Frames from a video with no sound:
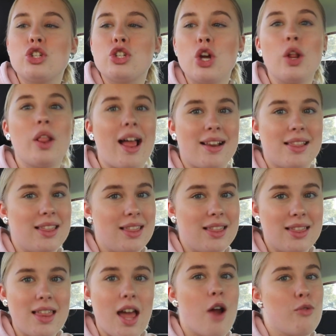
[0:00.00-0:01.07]
to like
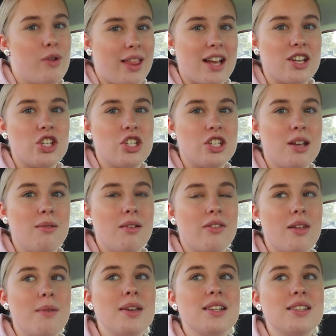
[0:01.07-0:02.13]
a relationship,
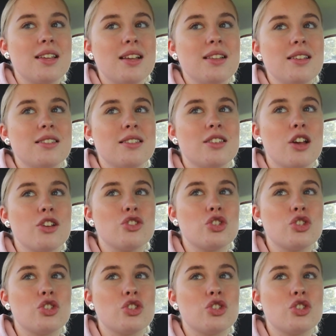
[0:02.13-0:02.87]
if that makes sense.